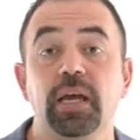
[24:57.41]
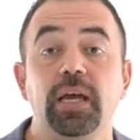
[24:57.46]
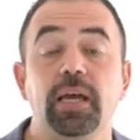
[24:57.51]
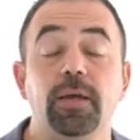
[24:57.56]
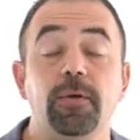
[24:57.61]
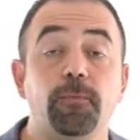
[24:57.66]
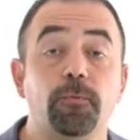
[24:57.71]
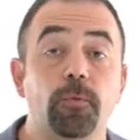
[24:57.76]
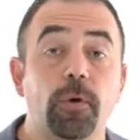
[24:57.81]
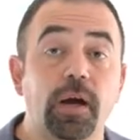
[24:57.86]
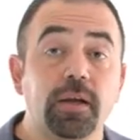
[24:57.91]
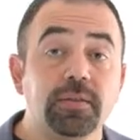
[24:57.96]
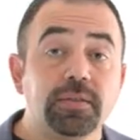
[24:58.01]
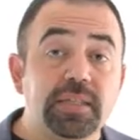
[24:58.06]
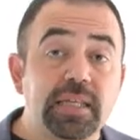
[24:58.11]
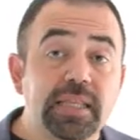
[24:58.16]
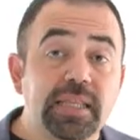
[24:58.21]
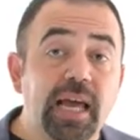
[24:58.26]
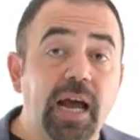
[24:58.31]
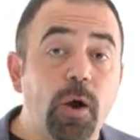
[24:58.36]
If
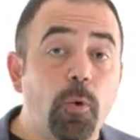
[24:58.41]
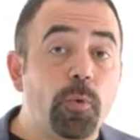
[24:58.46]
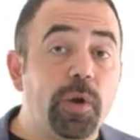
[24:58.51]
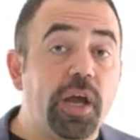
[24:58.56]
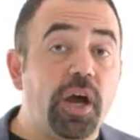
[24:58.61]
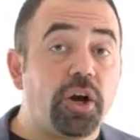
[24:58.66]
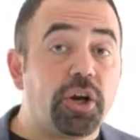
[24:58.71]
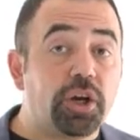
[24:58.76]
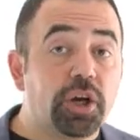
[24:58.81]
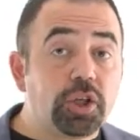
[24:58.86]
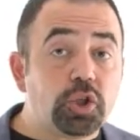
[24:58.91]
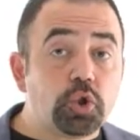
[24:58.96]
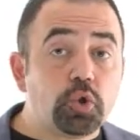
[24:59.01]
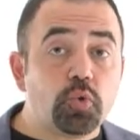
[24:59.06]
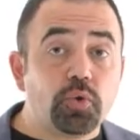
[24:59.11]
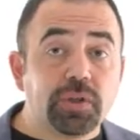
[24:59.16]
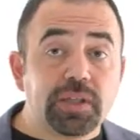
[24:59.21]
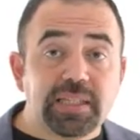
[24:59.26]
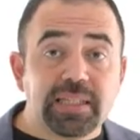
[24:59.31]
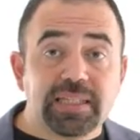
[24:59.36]
until now we are not
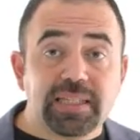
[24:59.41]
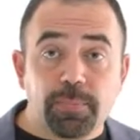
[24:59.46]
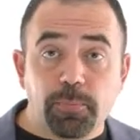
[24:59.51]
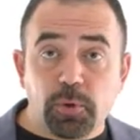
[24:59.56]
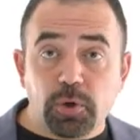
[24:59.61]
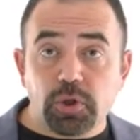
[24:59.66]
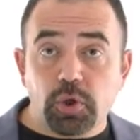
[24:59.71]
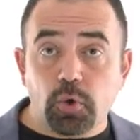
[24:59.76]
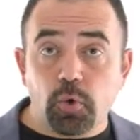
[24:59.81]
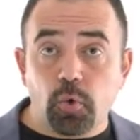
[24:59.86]
sure this is the person